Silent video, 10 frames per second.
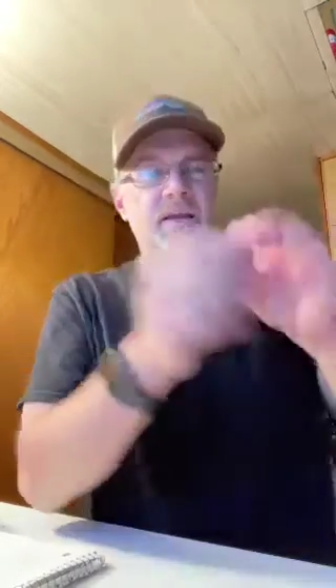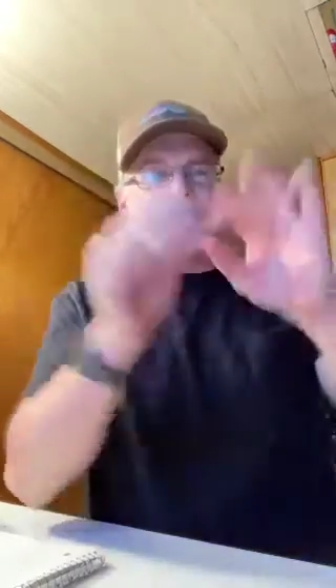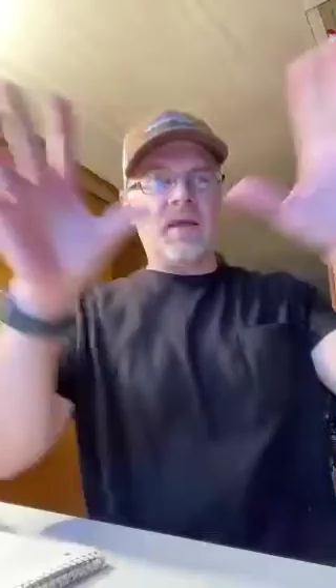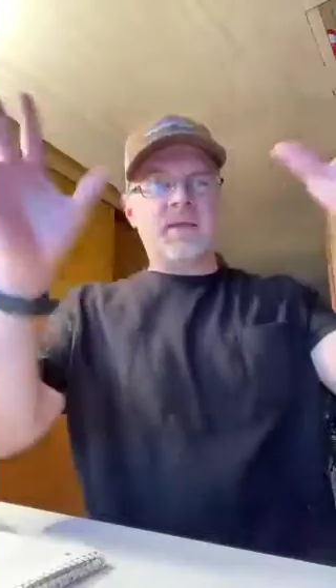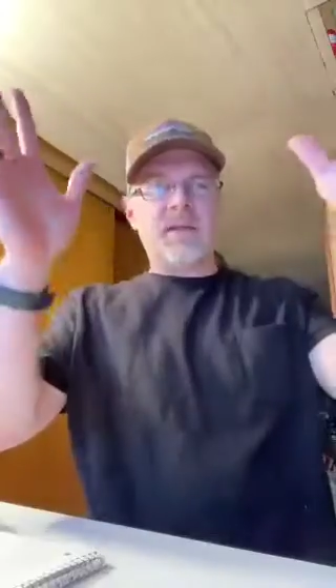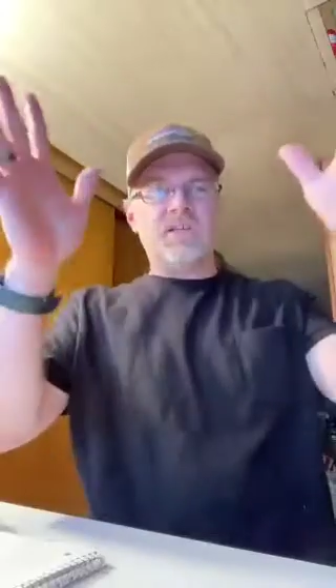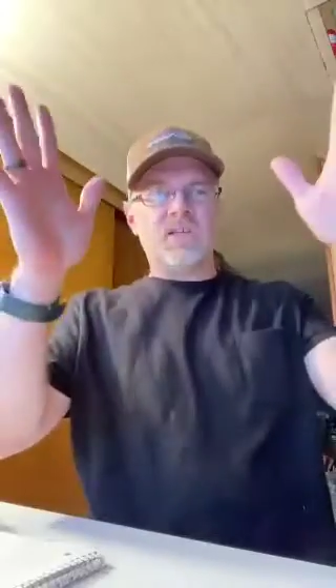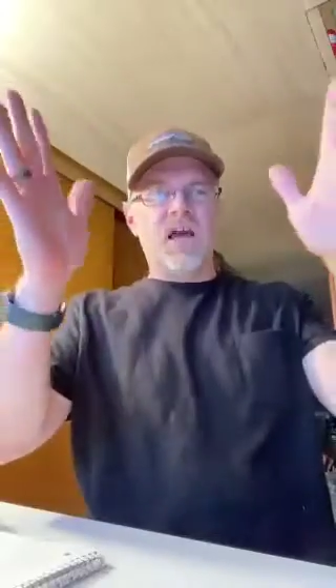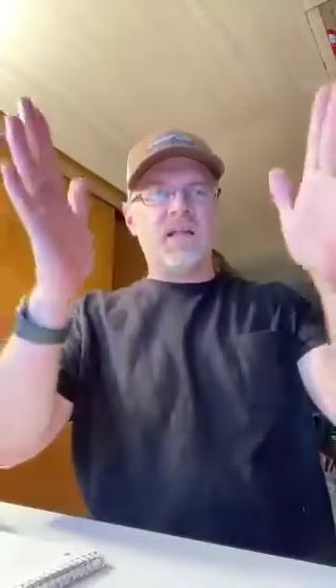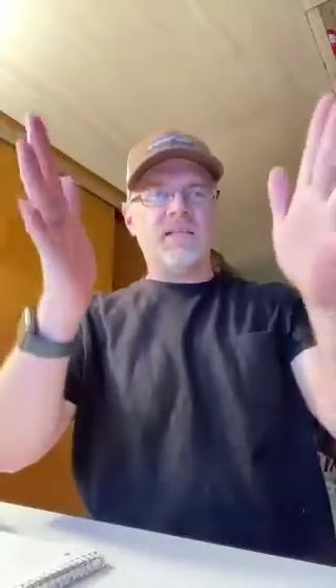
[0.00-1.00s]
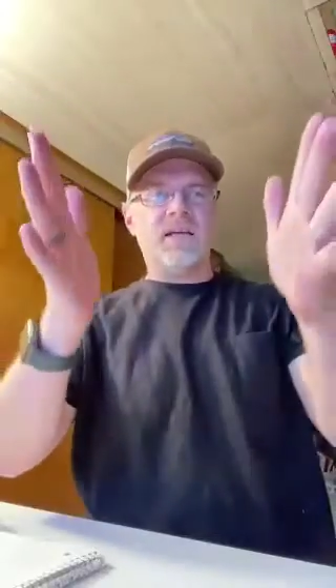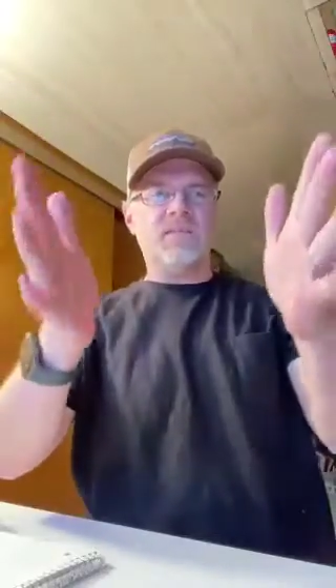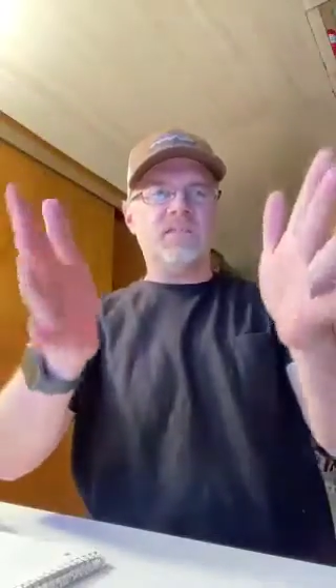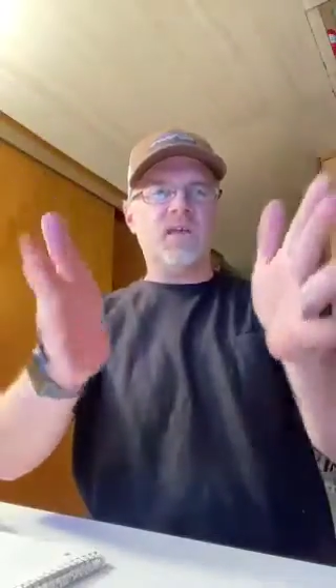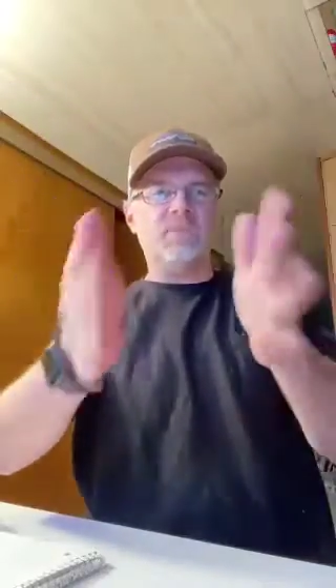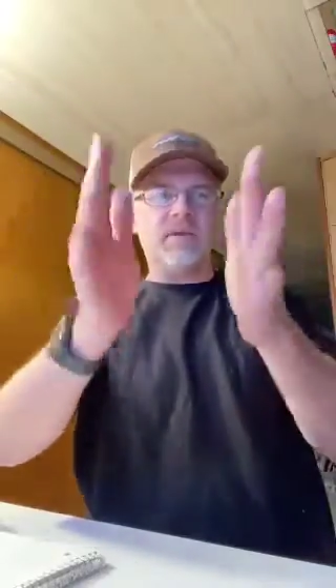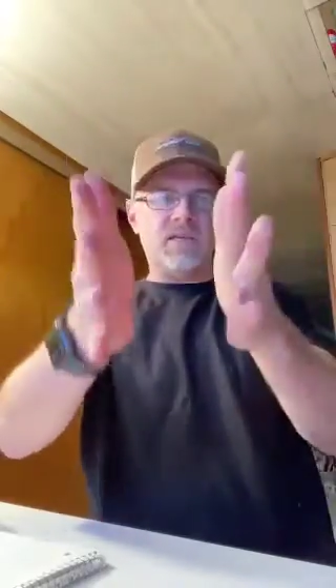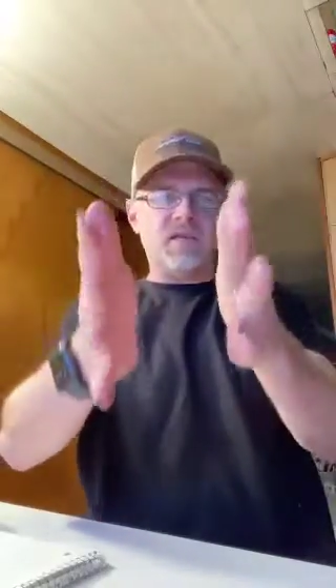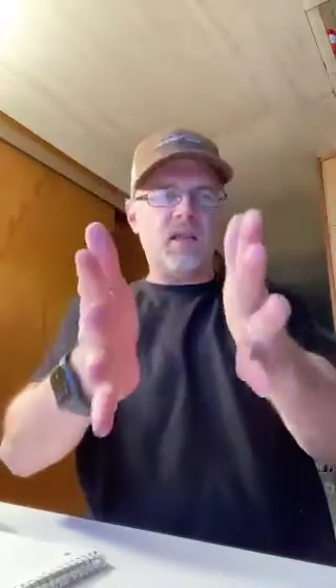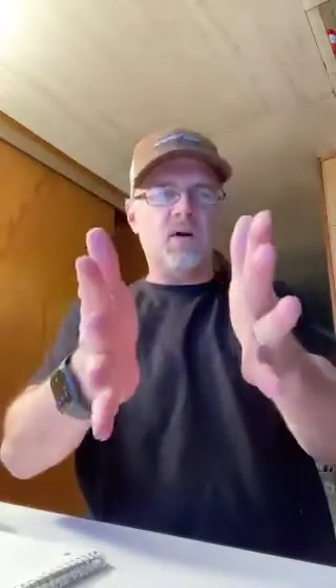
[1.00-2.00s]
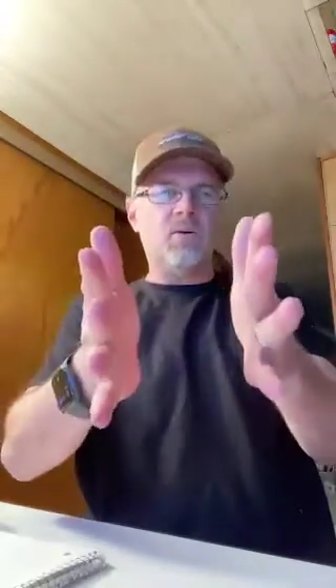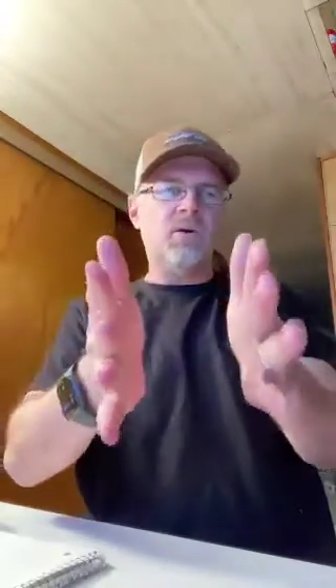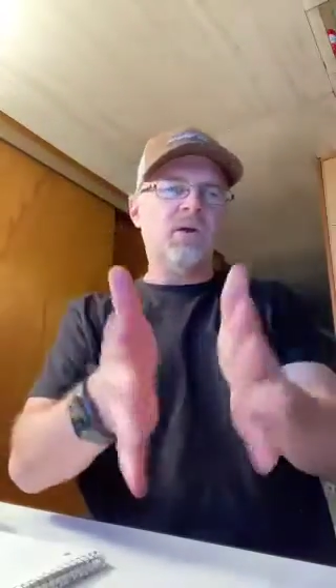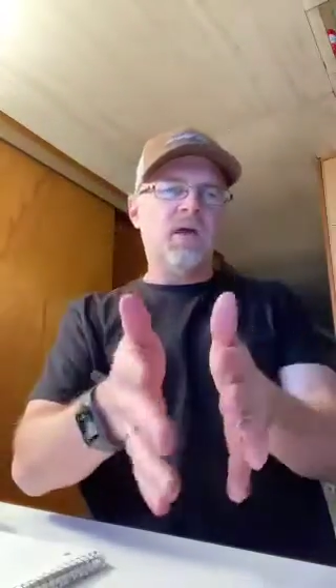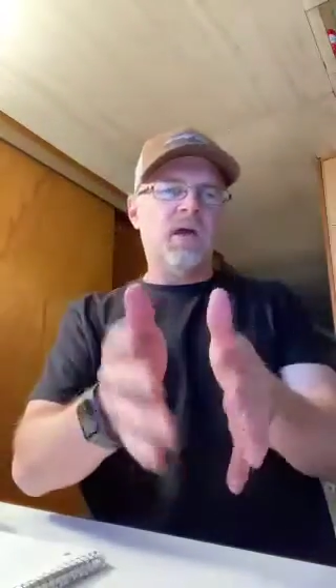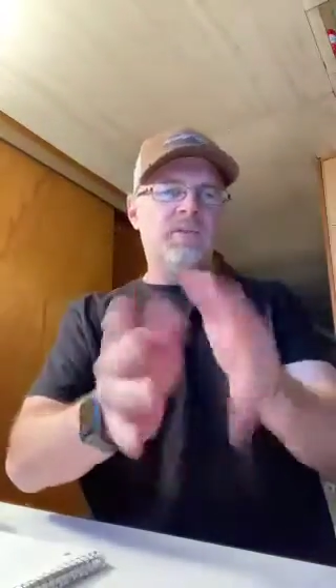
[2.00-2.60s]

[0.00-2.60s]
and actually highlight that cell, make it yellow, and